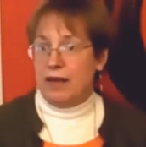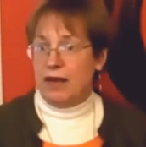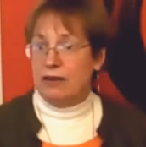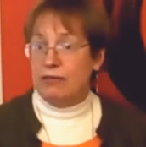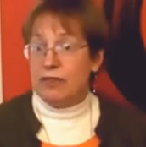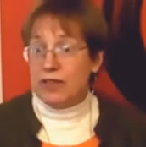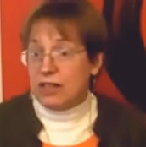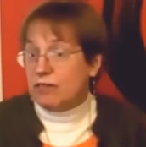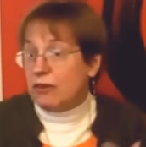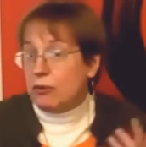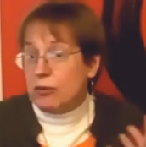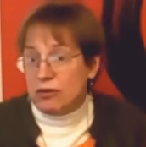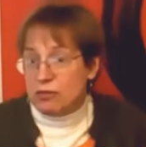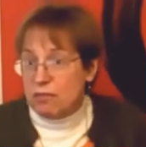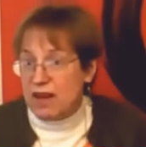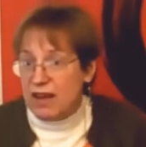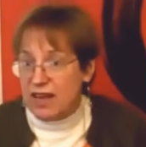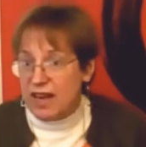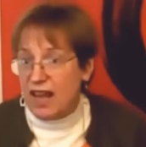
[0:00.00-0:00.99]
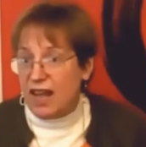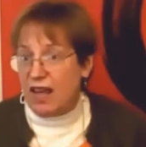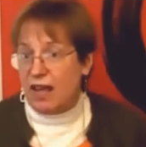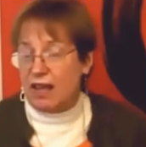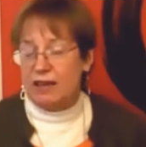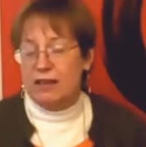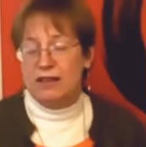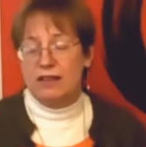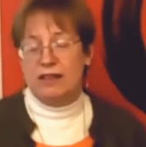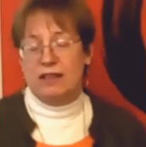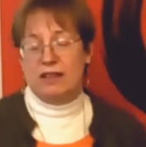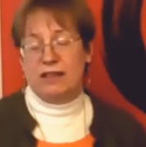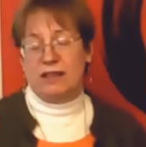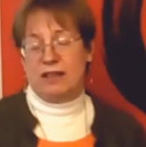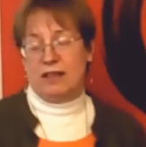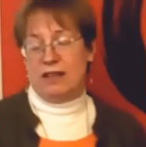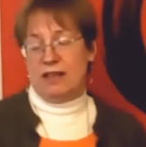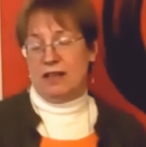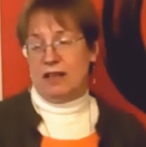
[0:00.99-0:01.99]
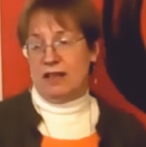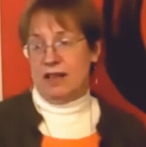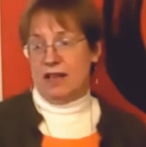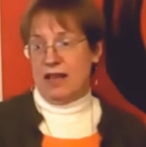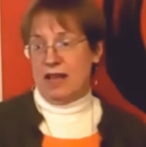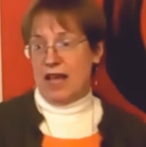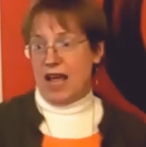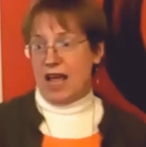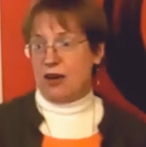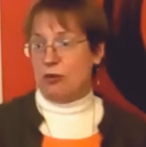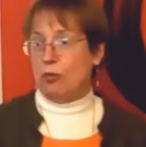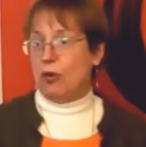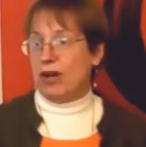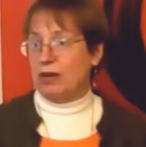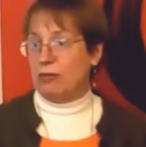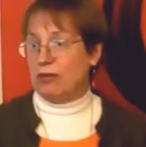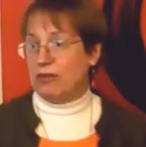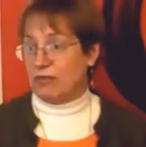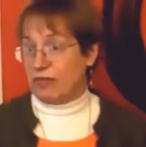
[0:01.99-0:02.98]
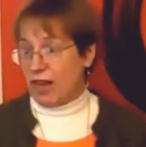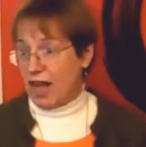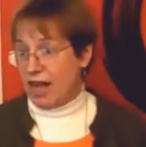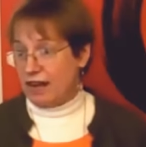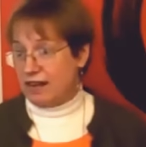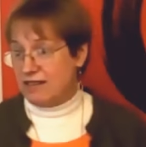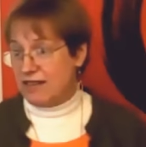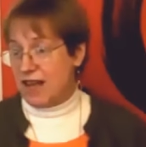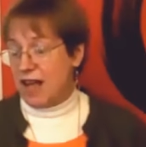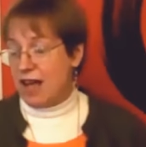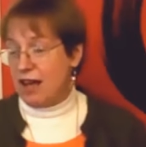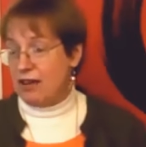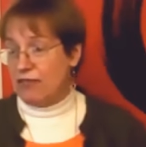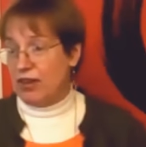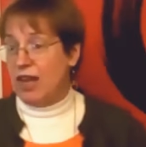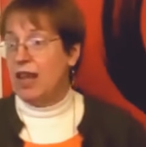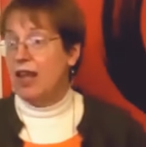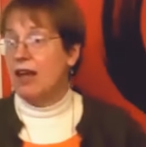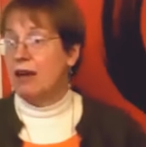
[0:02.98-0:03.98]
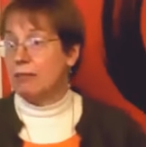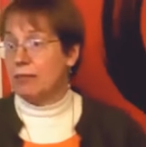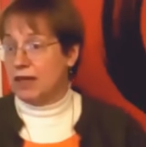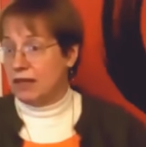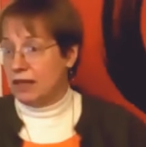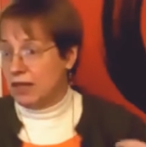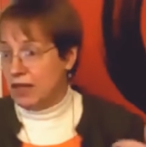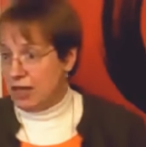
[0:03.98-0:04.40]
of living with my dad and what it was like to have him